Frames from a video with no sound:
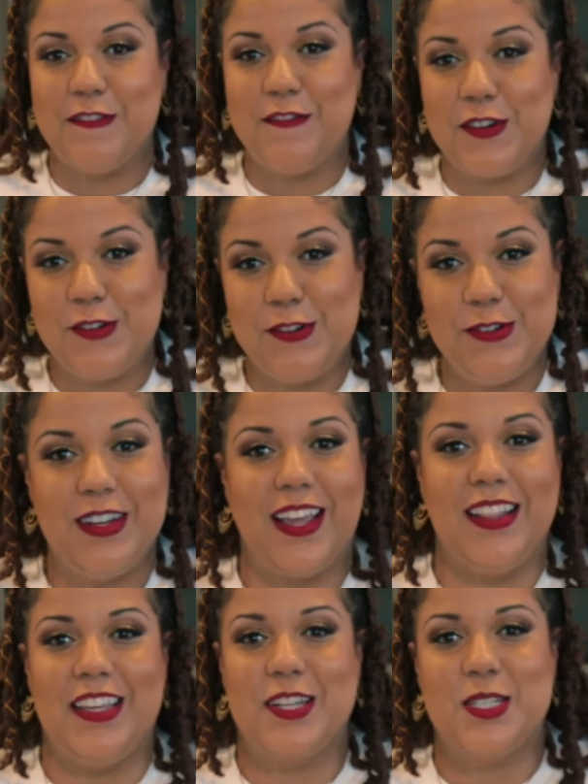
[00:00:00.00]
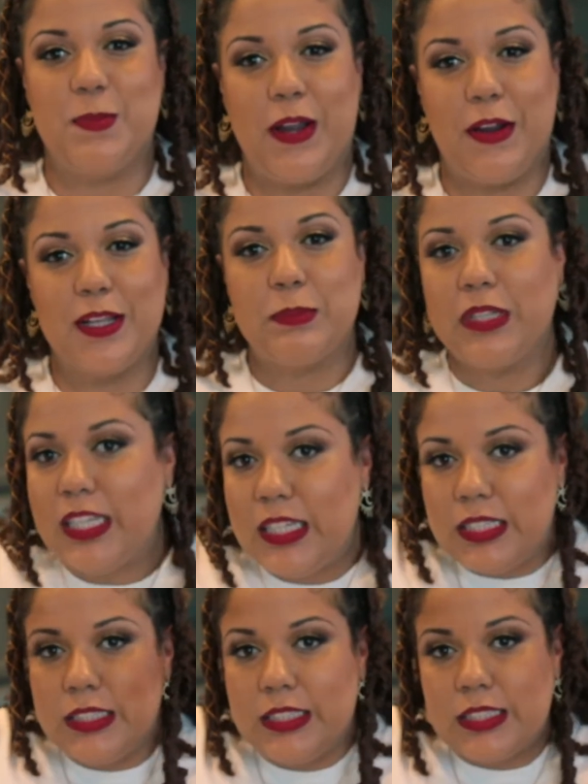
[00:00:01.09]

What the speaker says: food and the experience, please